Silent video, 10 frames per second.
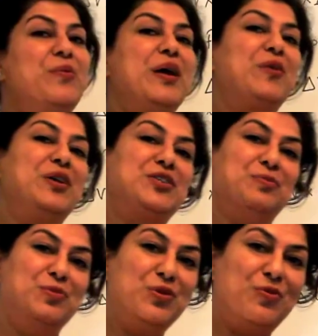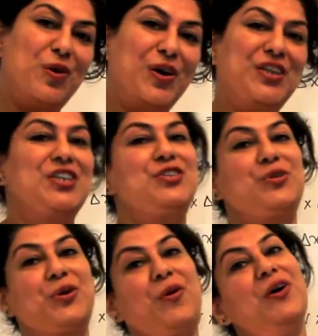we are going to move on to
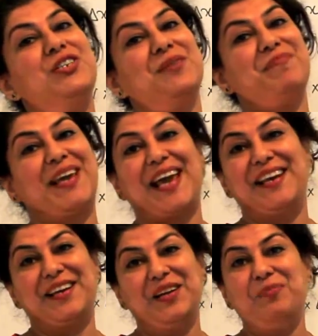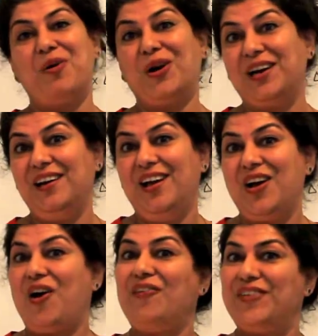the quantum mechanical model
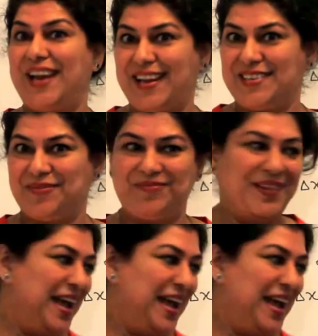of an atom,